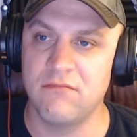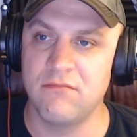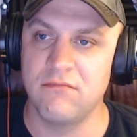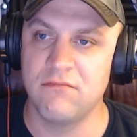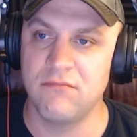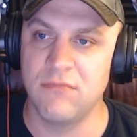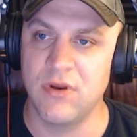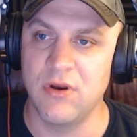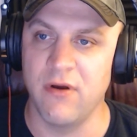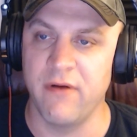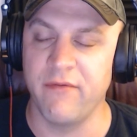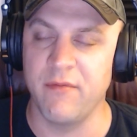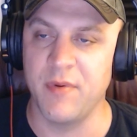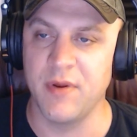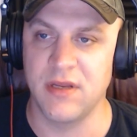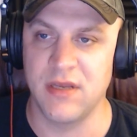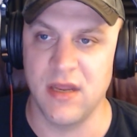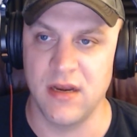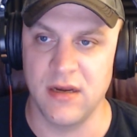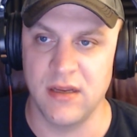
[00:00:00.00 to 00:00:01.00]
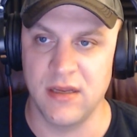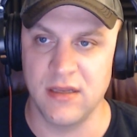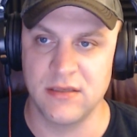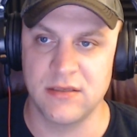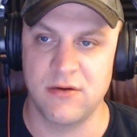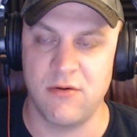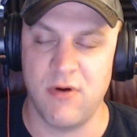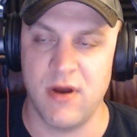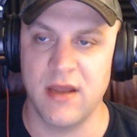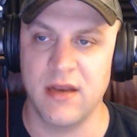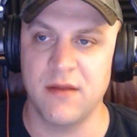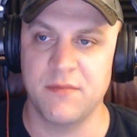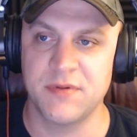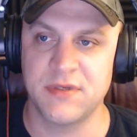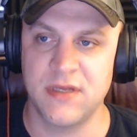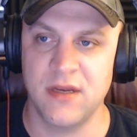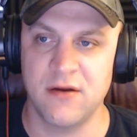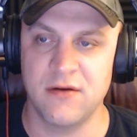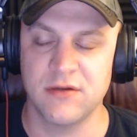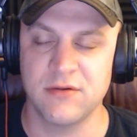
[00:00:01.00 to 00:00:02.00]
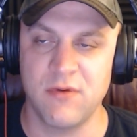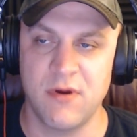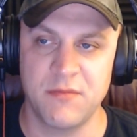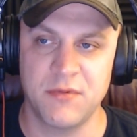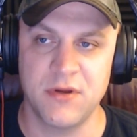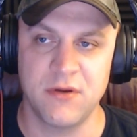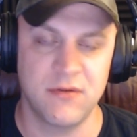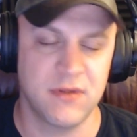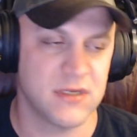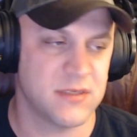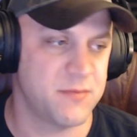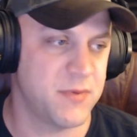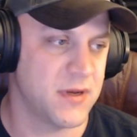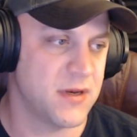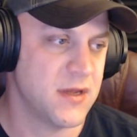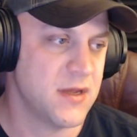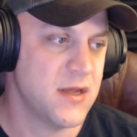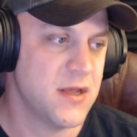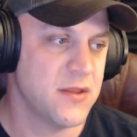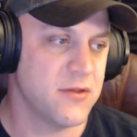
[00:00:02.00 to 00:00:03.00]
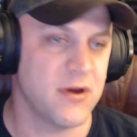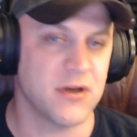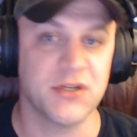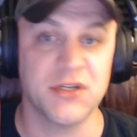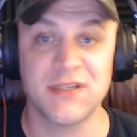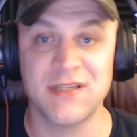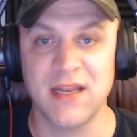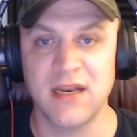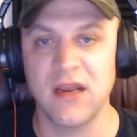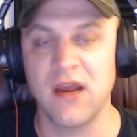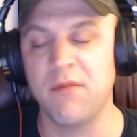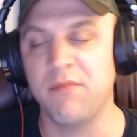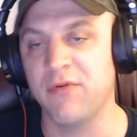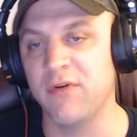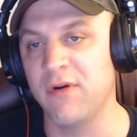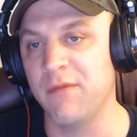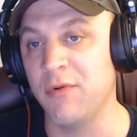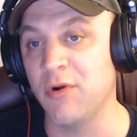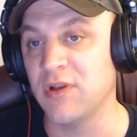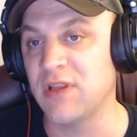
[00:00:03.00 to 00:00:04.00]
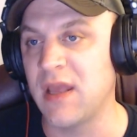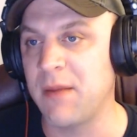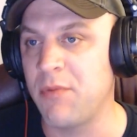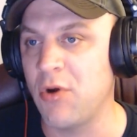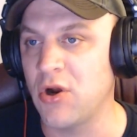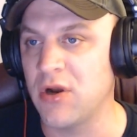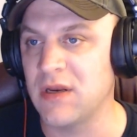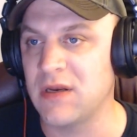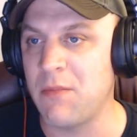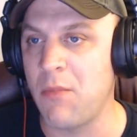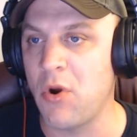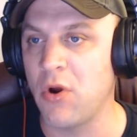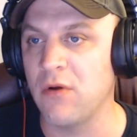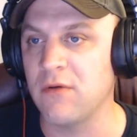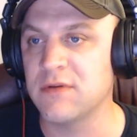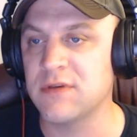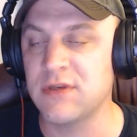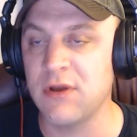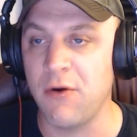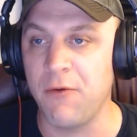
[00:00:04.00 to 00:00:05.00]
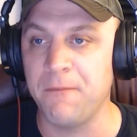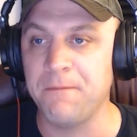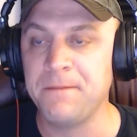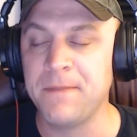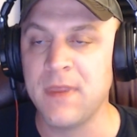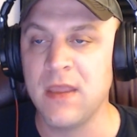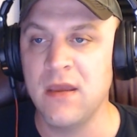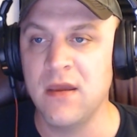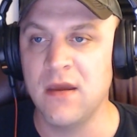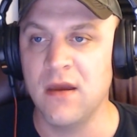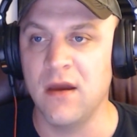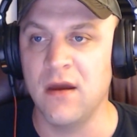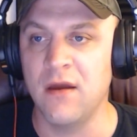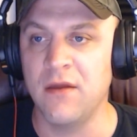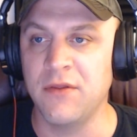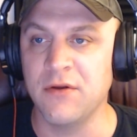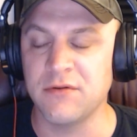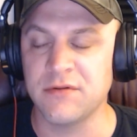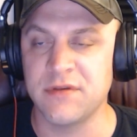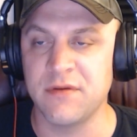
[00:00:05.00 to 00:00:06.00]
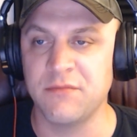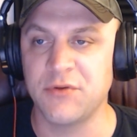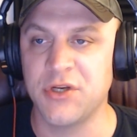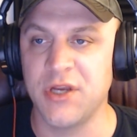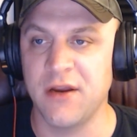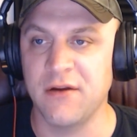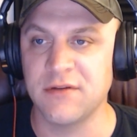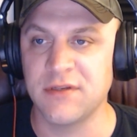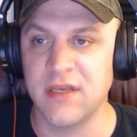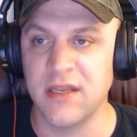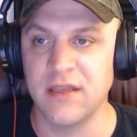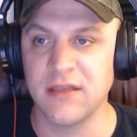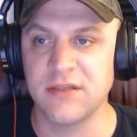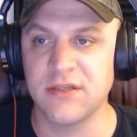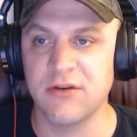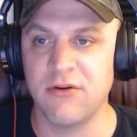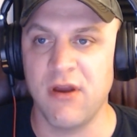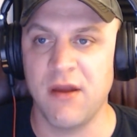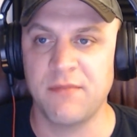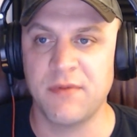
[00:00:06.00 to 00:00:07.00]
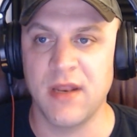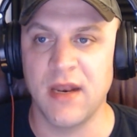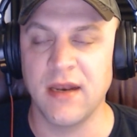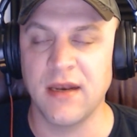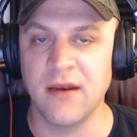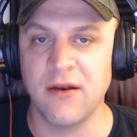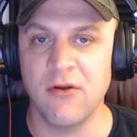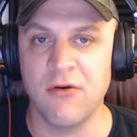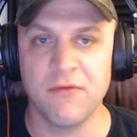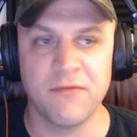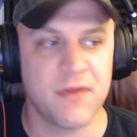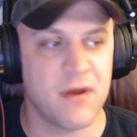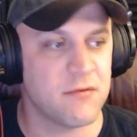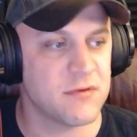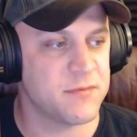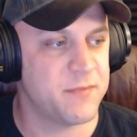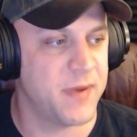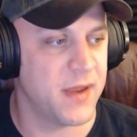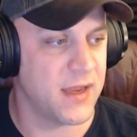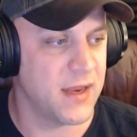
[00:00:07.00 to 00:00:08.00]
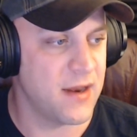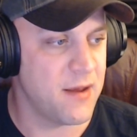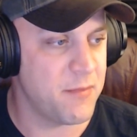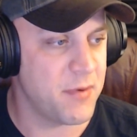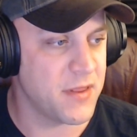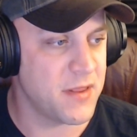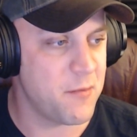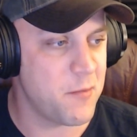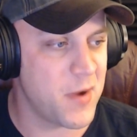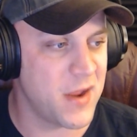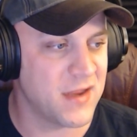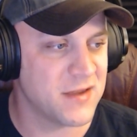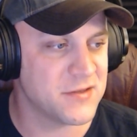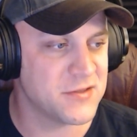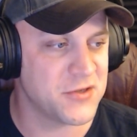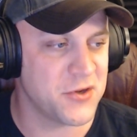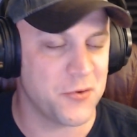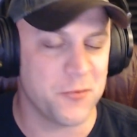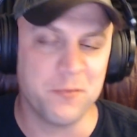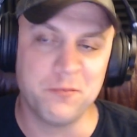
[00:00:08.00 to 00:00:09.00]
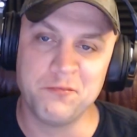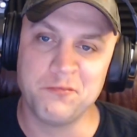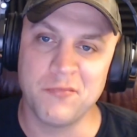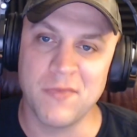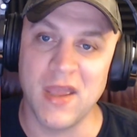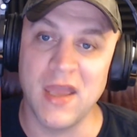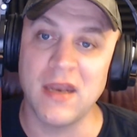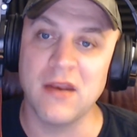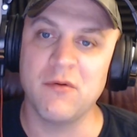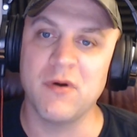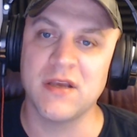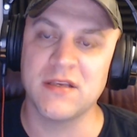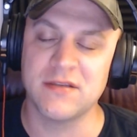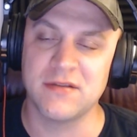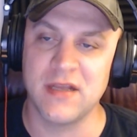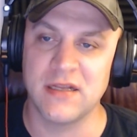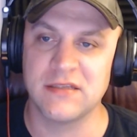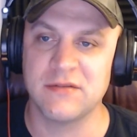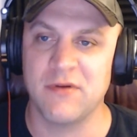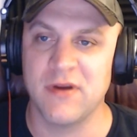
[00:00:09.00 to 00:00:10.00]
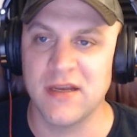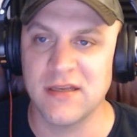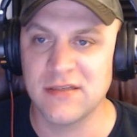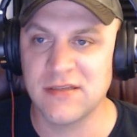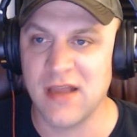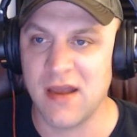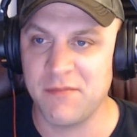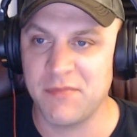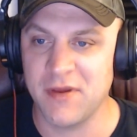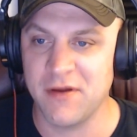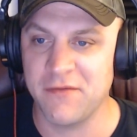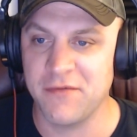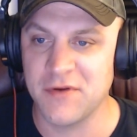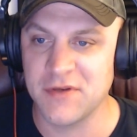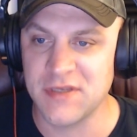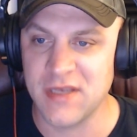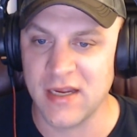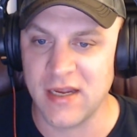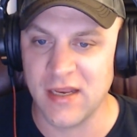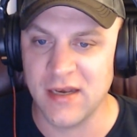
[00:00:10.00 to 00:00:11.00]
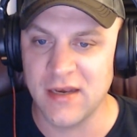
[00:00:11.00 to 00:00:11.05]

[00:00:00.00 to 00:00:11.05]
everybody kind of gets quiet upstairs while I'm doing this, but they're actually setting up for our birthday party tomorrow. So there's some chairs getting scraped, and I didn't know if that was picking up on the mic. So anyways, that's why I stopped there for a second.